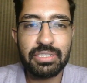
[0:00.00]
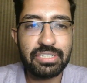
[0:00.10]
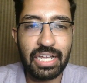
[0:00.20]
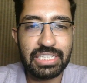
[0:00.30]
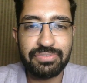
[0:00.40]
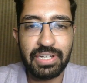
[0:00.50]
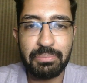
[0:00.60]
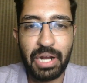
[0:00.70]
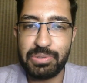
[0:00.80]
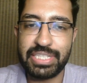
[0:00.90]
transfer
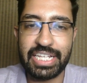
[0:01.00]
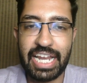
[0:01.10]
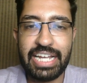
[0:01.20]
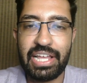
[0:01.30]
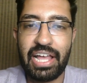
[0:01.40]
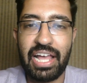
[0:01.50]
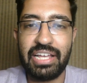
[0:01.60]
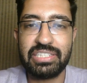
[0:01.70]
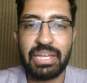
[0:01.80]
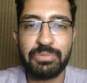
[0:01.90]
browsing, right?
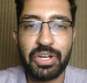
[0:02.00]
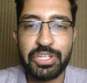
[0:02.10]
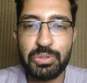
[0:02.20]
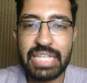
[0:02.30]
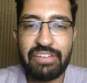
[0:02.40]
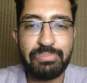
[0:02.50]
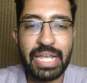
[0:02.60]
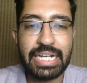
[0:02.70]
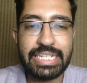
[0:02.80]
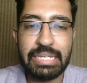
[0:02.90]
So I'm going to use
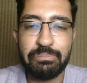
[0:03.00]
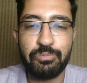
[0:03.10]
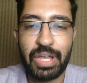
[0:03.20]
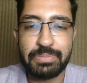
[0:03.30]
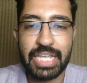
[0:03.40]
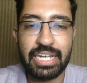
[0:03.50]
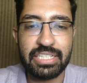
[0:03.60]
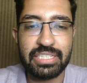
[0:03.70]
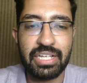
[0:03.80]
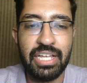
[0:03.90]
FPL team website.
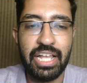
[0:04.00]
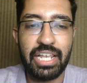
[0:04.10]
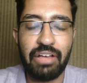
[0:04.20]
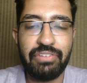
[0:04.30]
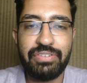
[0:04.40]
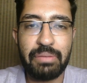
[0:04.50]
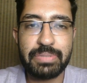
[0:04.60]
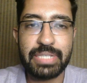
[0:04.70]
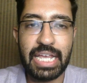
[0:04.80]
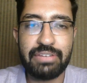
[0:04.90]
It's a lovely
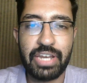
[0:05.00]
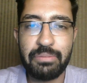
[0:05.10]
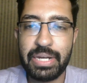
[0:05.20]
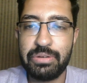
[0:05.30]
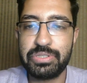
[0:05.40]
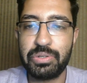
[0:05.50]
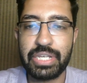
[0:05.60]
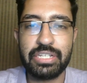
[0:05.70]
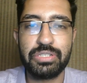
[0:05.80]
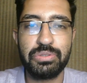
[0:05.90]
website for anybody who's
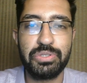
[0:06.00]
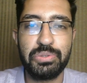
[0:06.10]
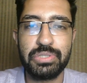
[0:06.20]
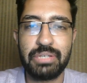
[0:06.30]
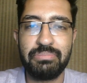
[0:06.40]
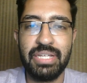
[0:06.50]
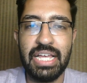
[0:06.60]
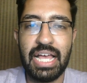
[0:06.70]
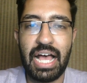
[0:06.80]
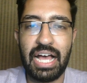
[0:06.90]
looking to do some
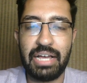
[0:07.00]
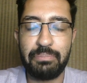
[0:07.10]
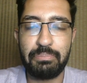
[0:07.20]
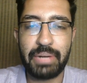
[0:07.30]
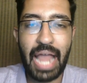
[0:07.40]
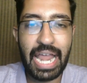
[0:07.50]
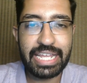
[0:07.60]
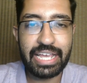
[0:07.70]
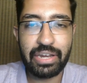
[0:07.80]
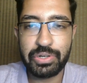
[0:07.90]
planning
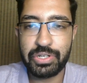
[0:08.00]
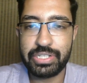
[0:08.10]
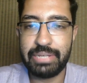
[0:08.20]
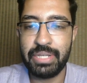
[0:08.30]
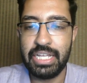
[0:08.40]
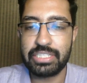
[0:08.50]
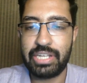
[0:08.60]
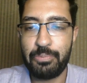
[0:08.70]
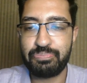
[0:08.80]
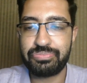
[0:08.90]
around your team. So
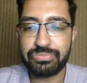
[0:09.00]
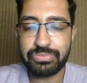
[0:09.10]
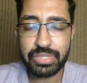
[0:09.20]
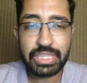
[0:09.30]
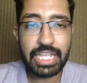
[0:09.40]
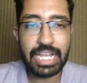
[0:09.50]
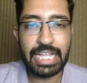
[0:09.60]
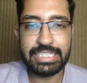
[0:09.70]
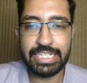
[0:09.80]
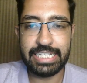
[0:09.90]
now let's
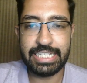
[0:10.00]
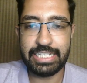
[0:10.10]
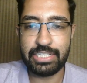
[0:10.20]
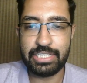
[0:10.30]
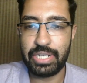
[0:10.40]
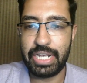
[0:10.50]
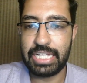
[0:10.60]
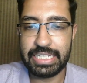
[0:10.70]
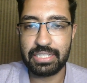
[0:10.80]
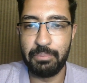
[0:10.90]
see. So let's make these
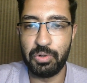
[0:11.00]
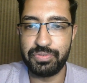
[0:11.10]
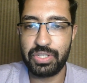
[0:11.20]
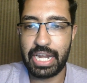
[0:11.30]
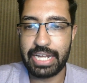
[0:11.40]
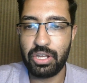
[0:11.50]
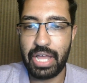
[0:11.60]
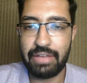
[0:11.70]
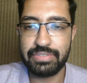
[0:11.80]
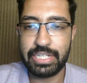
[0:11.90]
moves. So like right now I
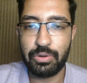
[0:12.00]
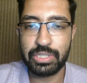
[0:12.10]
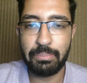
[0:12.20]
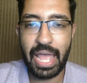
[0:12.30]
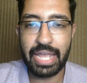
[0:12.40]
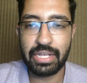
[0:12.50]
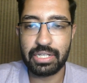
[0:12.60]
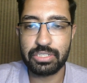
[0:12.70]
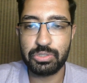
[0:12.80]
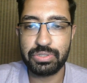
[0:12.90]
have zero in the bank,
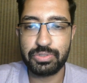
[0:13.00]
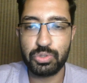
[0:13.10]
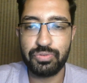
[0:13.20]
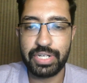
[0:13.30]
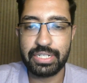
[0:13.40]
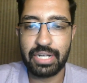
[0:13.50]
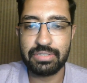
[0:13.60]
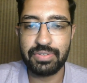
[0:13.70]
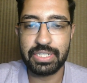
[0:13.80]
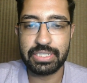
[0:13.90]
two free
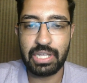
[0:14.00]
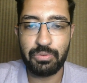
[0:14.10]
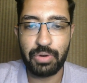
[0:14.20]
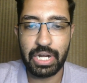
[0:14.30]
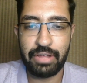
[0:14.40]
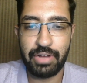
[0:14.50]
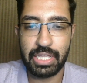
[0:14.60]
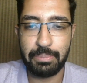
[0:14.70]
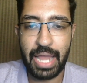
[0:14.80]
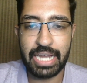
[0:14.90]
transfers. Now what
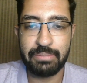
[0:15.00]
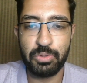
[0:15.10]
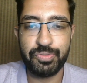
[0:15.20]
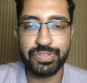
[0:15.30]
the planned moves